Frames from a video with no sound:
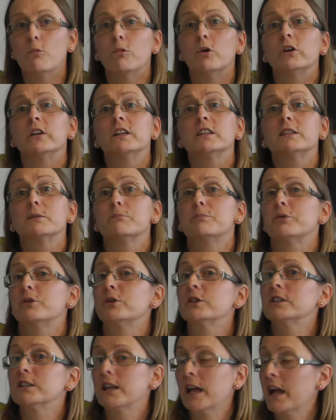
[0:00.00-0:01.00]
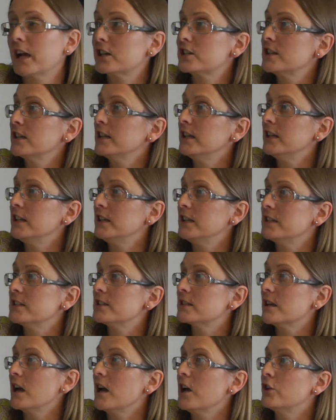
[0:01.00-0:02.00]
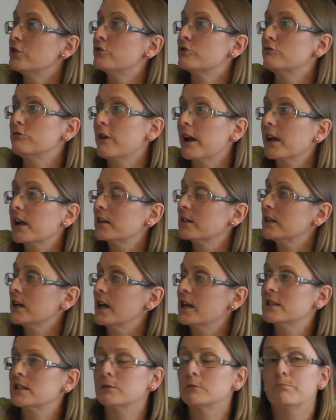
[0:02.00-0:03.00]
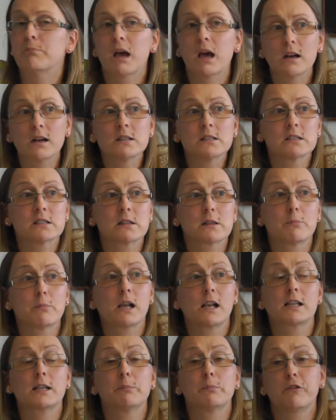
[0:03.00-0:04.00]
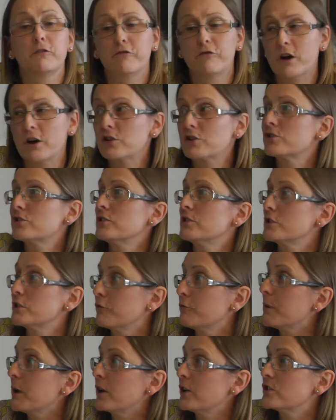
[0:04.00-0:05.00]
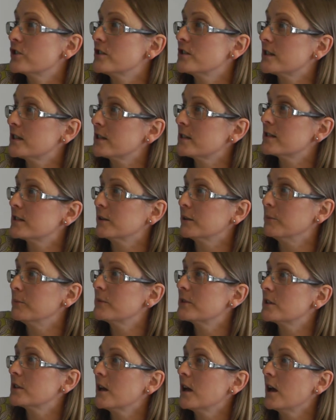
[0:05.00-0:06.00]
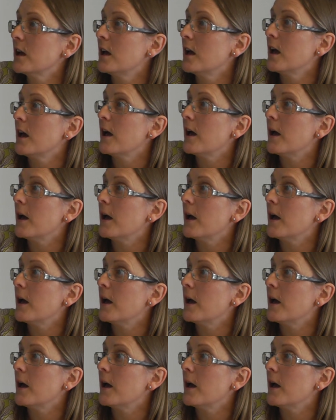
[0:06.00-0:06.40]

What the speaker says: What is important actually is to recognize and balance the multiple functions of pension systems,